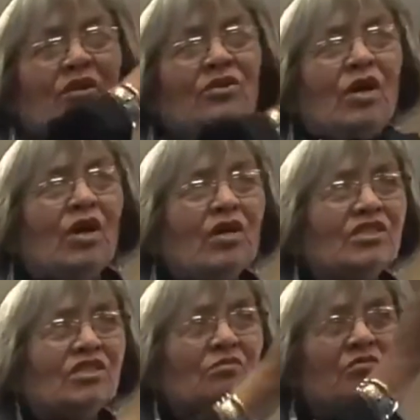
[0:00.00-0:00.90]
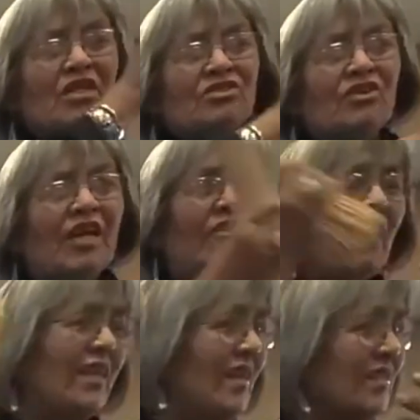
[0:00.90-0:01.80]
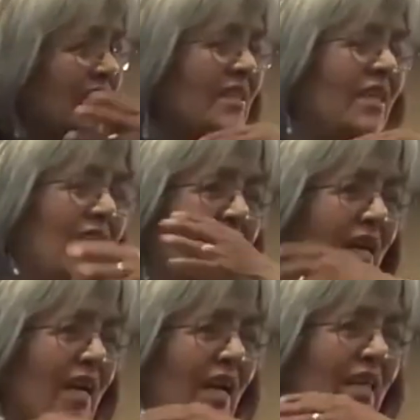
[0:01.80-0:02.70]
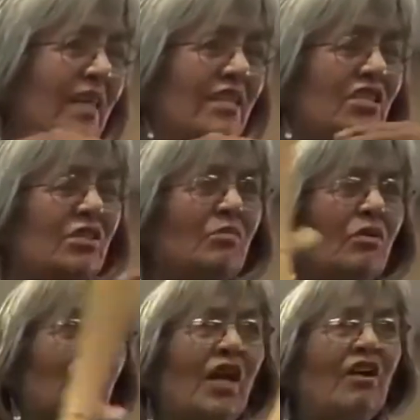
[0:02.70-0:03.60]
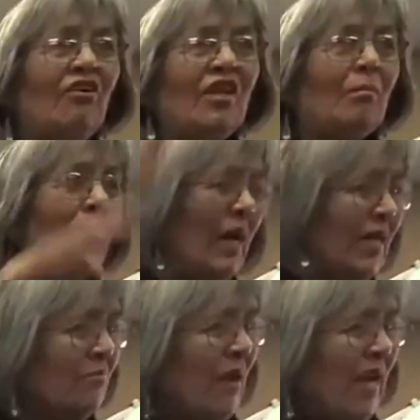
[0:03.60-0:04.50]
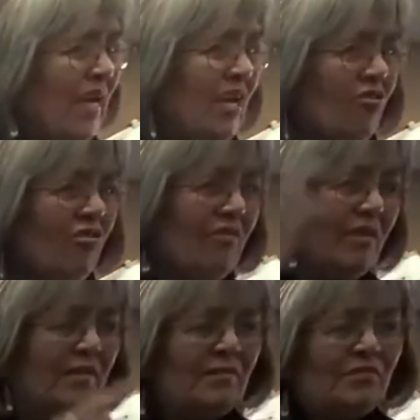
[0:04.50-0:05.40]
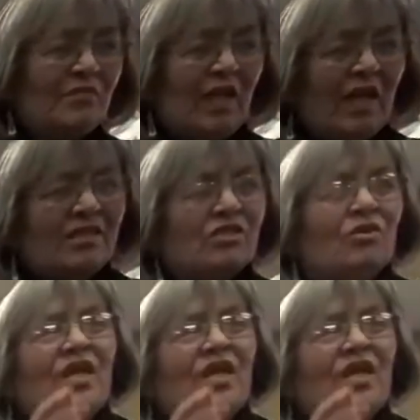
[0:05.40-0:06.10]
real long, and she'd brush her hair like this. And then she put her hair in a bun back here. And so